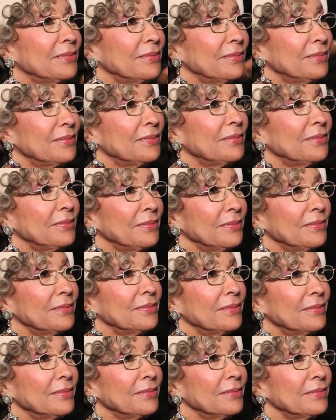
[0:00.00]

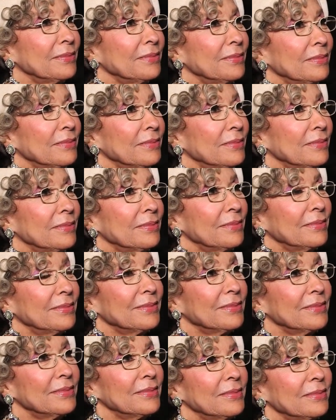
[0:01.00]

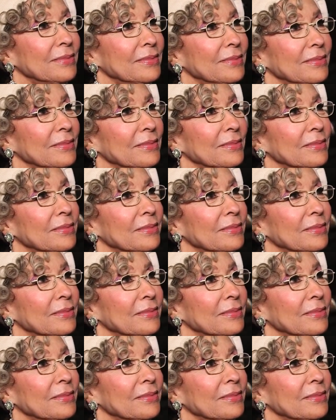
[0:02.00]
[no speech]